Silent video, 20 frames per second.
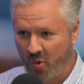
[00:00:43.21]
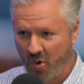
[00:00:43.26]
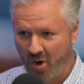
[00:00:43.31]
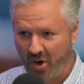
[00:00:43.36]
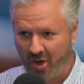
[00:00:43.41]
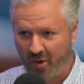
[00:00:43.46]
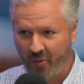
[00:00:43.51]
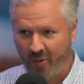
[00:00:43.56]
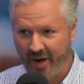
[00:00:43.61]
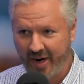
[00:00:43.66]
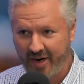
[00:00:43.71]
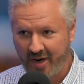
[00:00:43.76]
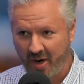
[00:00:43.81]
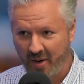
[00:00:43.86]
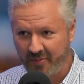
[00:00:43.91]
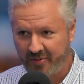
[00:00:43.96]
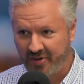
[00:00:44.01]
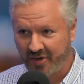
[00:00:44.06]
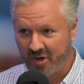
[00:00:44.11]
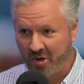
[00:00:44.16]
world when it
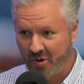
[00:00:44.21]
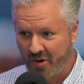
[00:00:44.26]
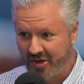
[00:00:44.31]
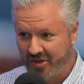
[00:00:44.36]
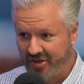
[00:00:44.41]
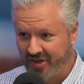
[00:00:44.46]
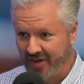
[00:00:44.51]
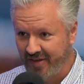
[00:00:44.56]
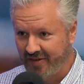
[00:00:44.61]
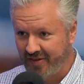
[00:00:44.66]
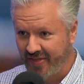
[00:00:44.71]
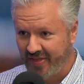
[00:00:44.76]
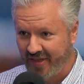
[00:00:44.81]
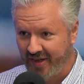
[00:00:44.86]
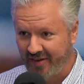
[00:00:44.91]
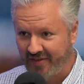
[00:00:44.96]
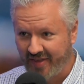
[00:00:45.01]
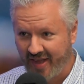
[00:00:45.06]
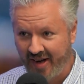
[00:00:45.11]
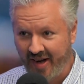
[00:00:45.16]
comes to Christians and
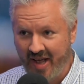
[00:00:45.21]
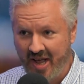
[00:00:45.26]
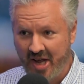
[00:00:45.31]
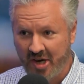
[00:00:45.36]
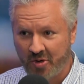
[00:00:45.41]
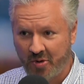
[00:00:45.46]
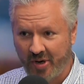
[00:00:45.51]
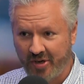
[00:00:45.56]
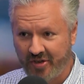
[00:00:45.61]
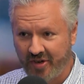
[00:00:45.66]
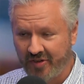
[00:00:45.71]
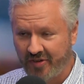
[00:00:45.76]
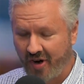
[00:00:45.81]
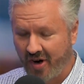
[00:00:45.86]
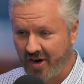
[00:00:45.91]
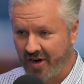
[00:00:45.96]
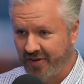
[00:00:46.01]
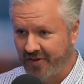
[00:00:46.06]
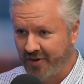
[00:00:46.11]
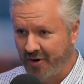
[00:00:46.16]
things that Christians
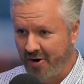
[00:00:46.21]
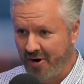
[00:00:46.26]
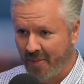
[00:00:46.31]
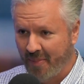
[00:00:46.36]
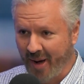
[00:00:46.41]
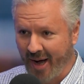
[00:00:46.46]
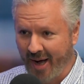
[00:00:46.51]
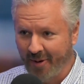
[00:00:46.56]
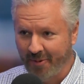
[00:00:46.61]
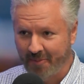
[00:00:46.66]
are concerned about.